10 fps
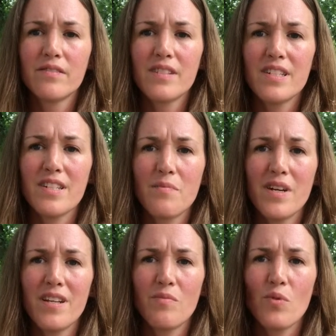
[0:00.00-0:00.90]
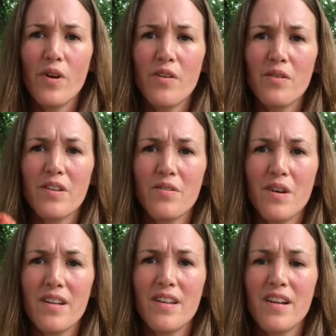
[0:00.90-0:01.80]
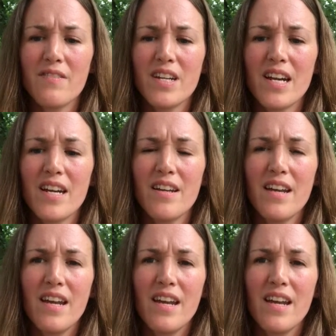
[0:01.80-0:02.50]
this is my embroidery thread that I've dyed,